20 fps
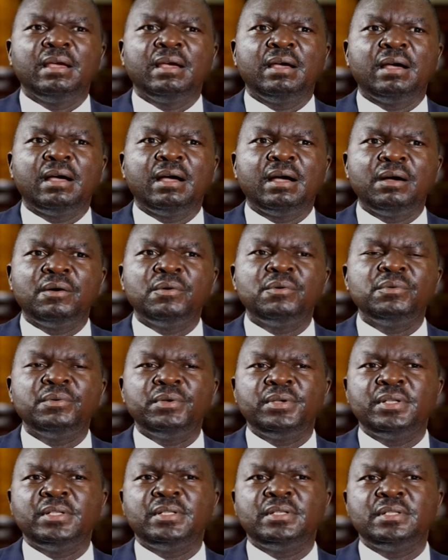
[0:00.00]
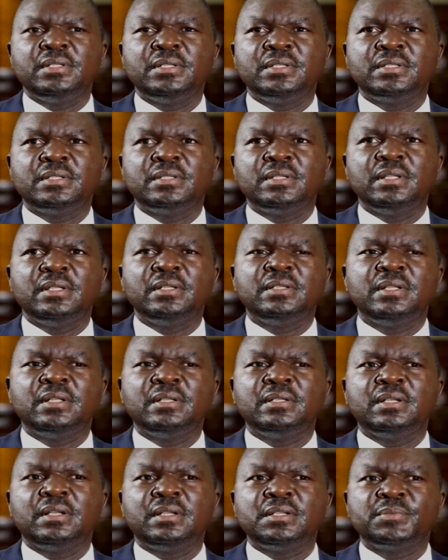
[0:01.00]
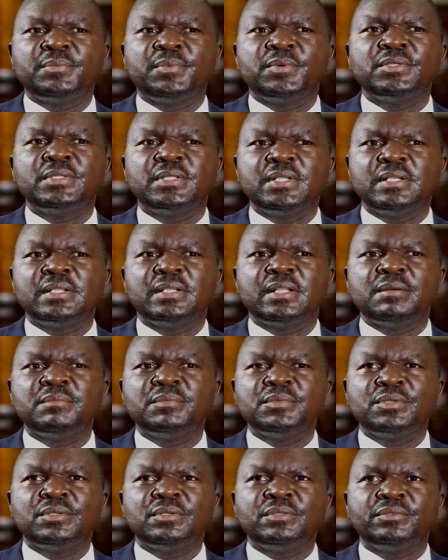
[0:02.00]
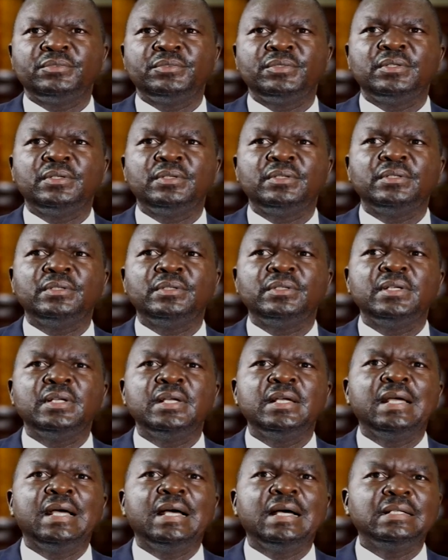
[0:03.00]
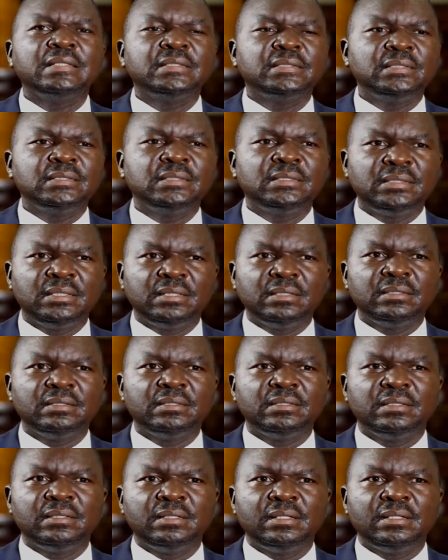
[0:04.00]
how it responds in terms of assisting